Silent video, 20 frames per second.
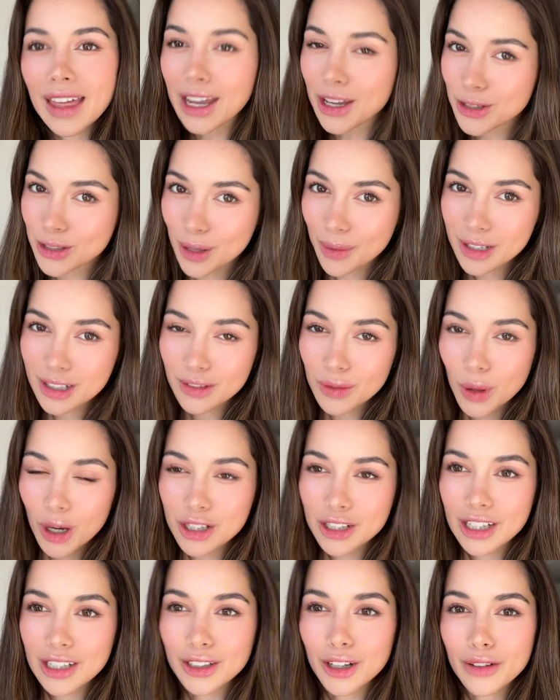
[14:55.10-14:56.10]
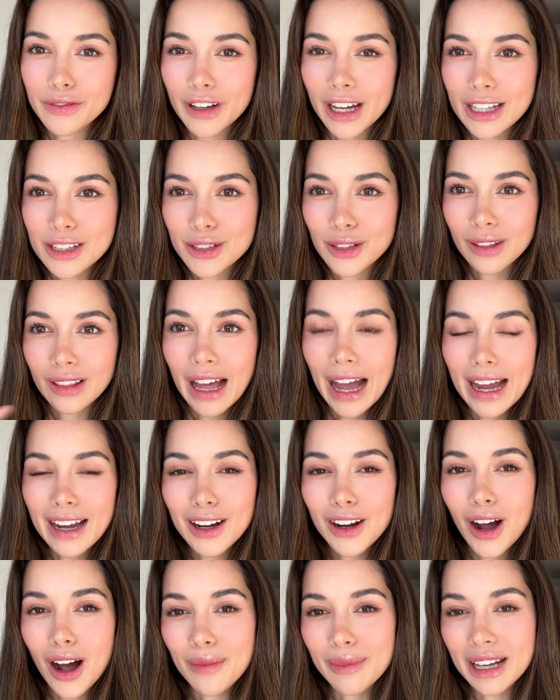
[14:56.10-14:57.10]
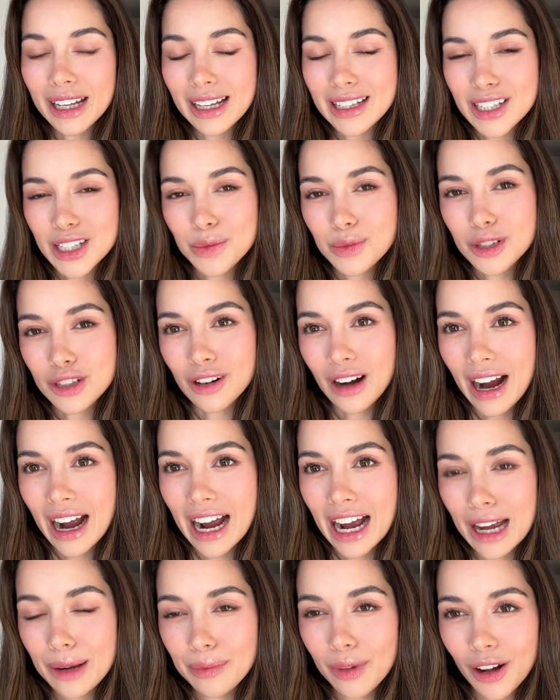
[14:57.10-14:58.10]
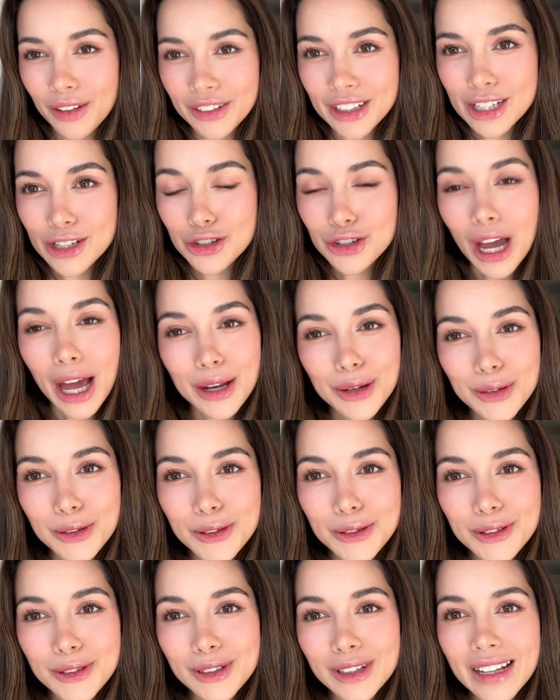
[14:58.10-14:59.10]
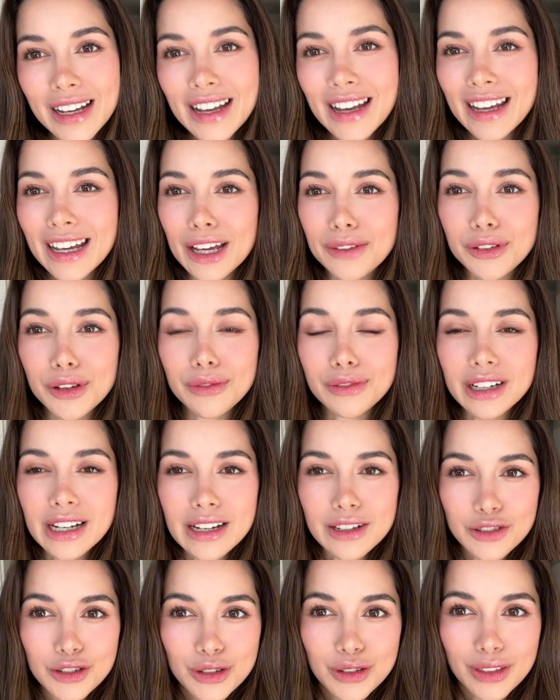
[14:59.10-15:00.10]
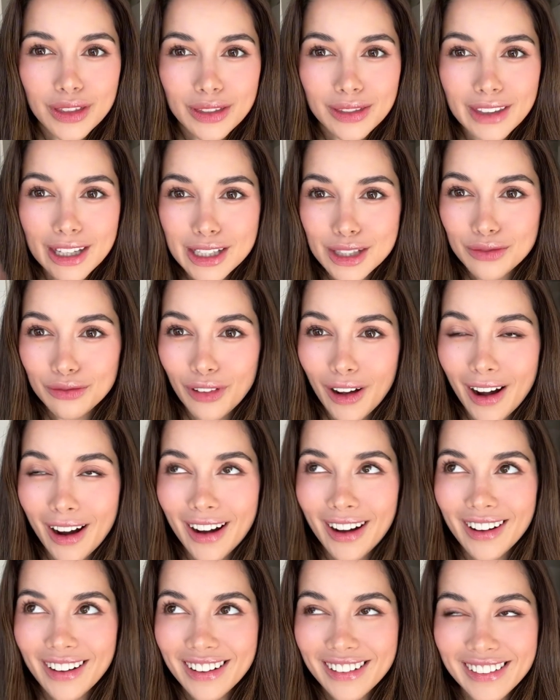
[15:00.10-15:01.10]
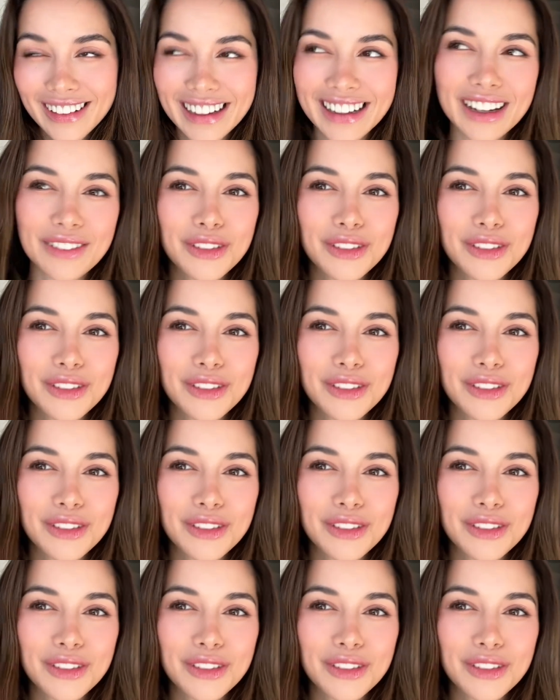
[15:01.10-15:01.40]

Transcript: you so much for watching. Don't forget to like, comment, and subscribe on this channel. If if you've reached this far, if